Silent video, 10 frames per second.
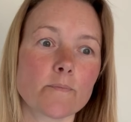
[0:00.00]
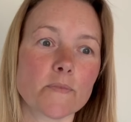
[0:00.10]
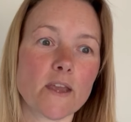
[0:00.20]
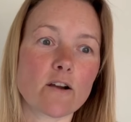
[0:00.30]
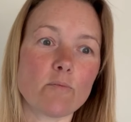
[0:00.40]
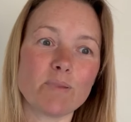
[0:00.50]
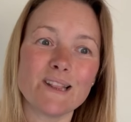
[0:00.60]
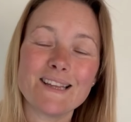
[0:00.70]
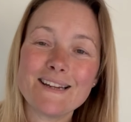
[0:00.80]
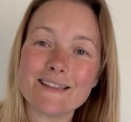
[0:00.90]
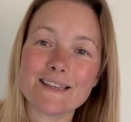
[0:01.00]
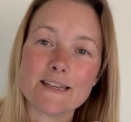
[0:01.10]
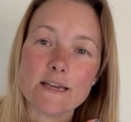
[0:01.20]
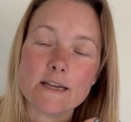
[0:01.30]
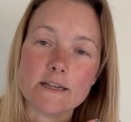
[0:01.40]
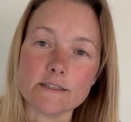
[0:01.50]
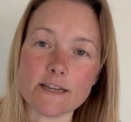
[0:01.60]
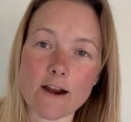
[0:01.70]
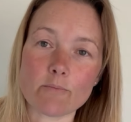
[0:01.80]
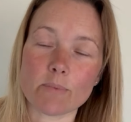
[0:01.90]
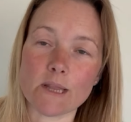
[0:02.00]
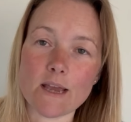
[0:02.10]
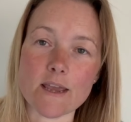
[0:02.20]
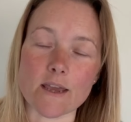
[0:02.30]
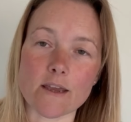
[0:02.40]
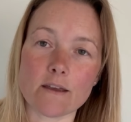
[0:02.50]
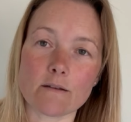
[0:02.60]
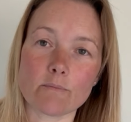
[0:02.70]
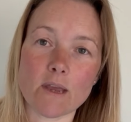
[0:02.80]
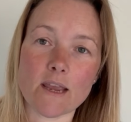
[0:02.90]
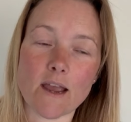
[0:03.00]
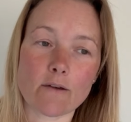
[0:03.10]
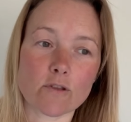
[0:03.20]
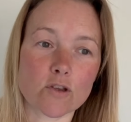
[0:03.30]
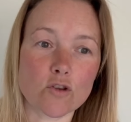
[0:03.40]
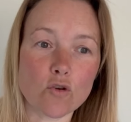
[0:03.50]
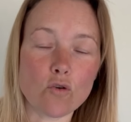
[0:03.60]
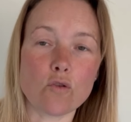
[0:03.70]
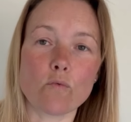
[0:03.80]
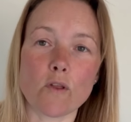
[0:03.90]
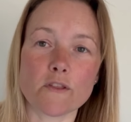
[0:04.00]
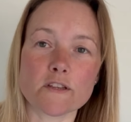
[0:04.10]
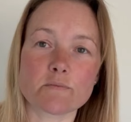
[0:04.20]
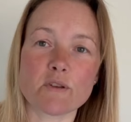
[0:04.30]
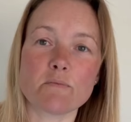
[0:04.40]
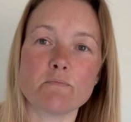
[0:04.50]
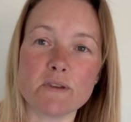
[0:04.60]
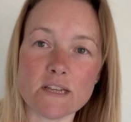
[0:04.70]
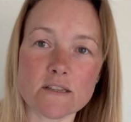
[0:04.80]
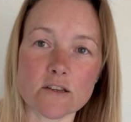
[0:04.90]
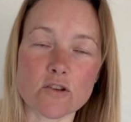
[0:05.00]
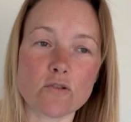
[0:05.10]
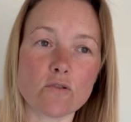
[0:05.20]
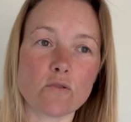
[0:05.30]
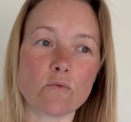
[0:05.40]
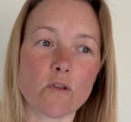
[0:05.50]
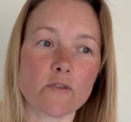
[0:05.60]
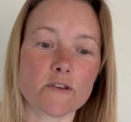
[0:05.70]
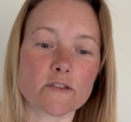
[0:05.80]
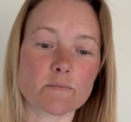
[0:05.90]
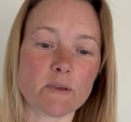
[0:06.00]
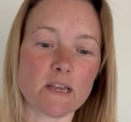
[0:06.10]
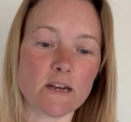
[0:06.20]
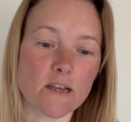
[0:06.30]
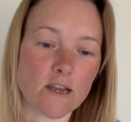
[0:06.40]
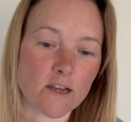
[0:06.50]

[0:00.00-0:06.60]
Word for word: yet completely downplay it and make out that you're the one that's been bitter you're the one that's been